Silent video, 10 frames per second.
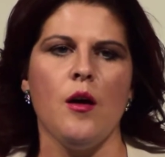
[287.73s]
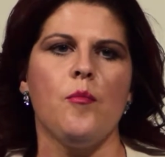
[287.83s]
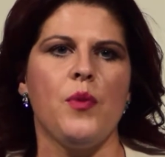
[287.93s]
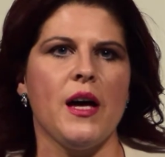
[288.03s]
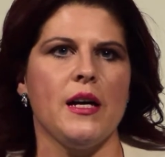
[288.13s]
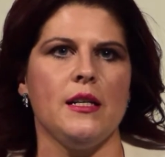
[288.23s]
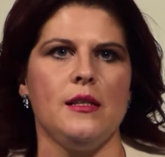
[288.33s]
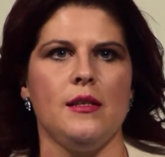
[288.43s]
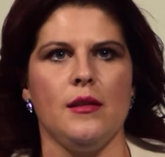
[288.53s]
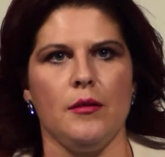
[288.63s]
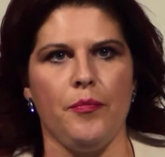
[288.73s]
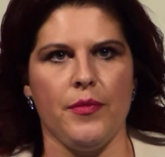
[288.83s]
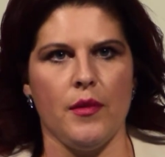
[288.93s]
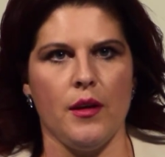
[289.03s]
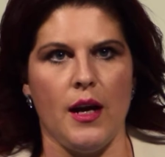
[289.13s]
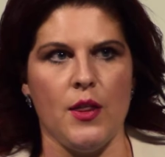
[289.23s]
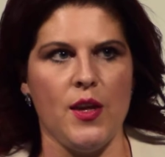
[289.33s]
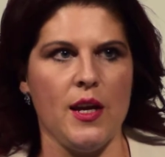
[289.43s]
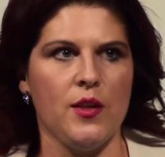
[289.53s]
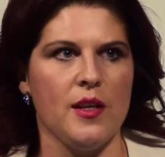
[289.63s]
But I
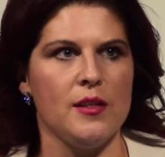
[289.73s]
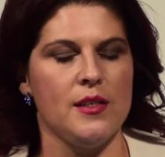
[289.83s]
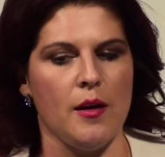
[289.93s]
think that